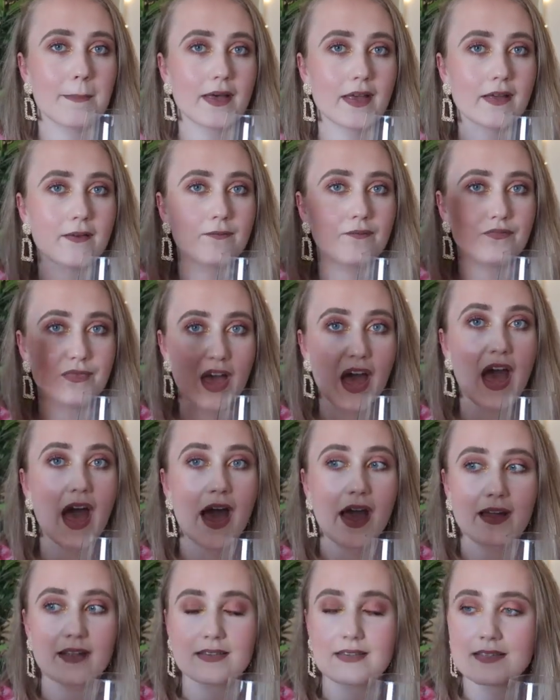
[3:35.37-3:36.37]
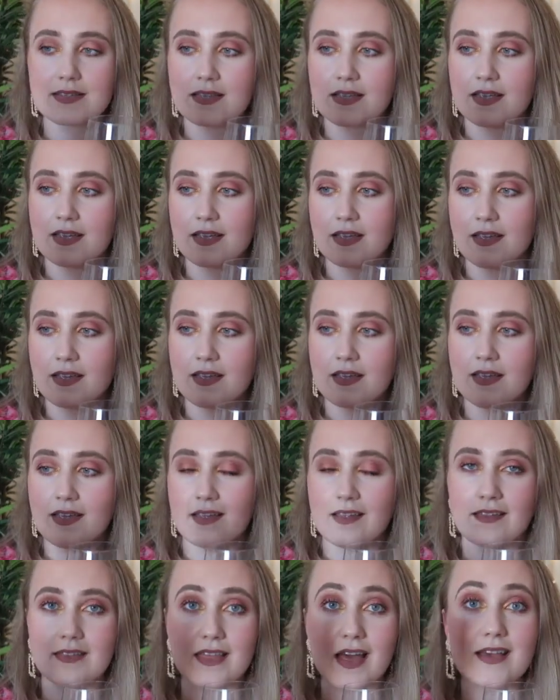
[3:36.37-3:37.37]
but
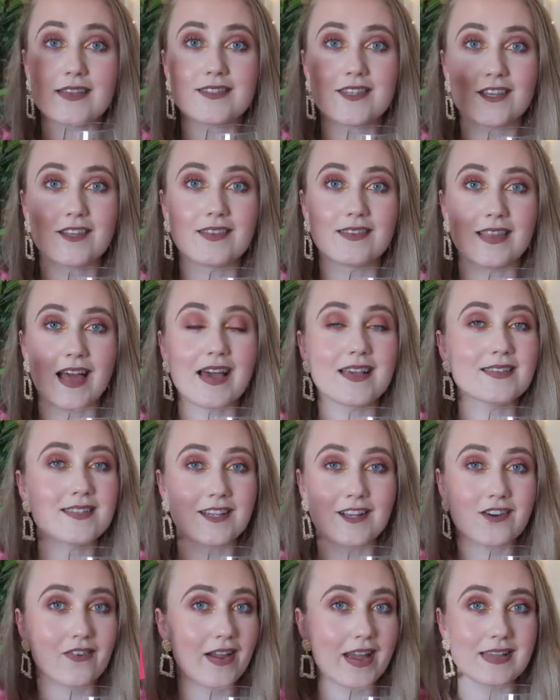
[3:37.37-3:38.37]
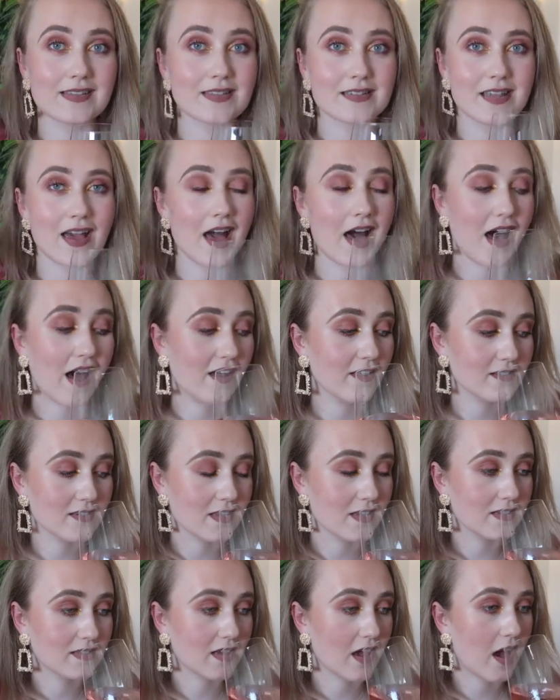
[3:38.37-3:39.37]
that's a great start to
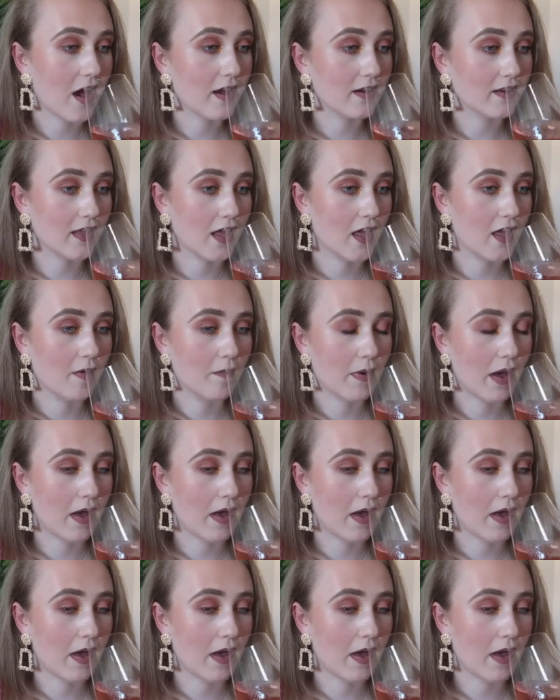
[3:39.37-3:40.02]
this card game.